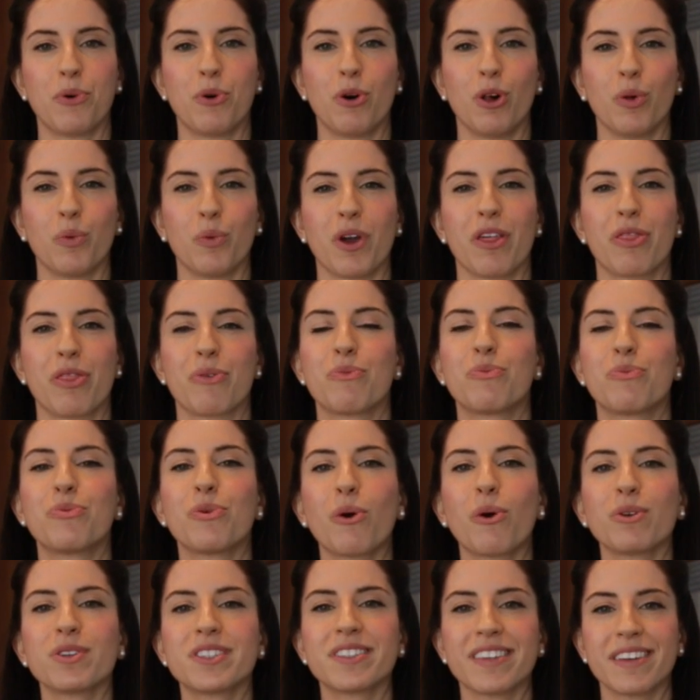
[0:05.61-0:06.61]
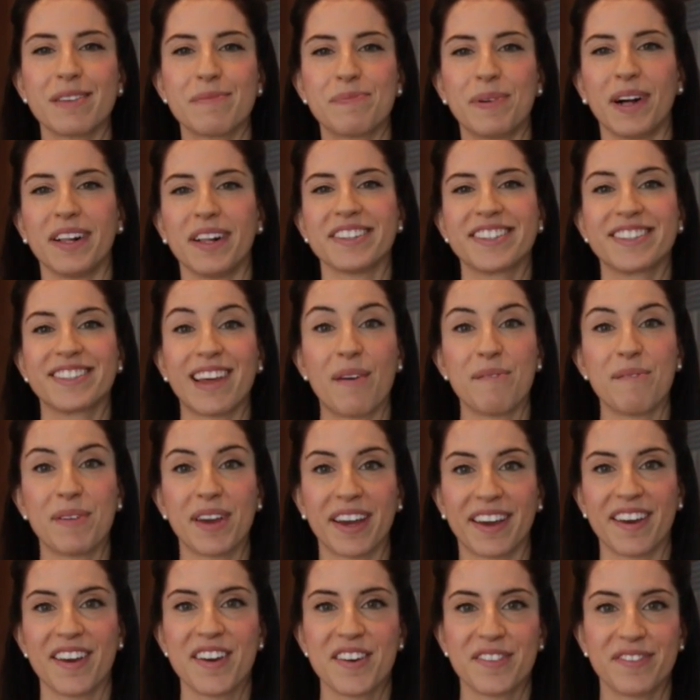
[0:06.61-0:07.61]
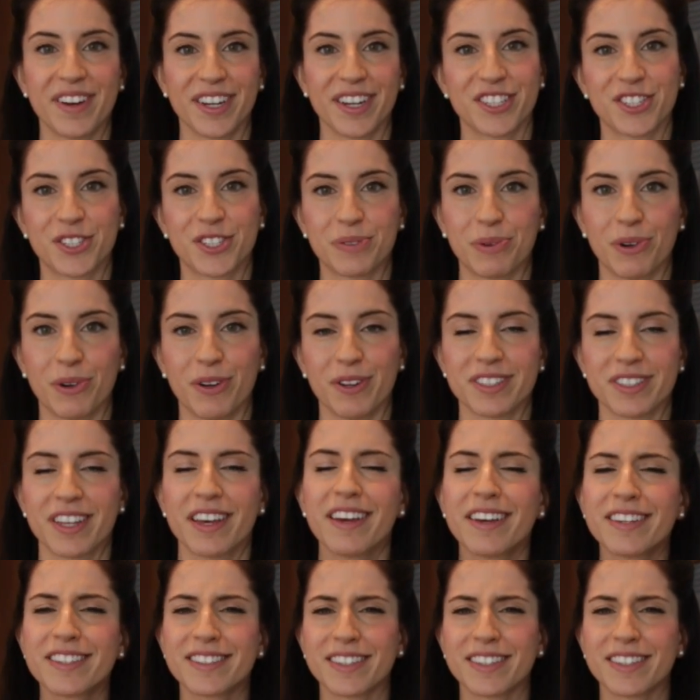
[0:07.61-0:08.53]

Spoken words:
bowl with roasted balsamic vegetables.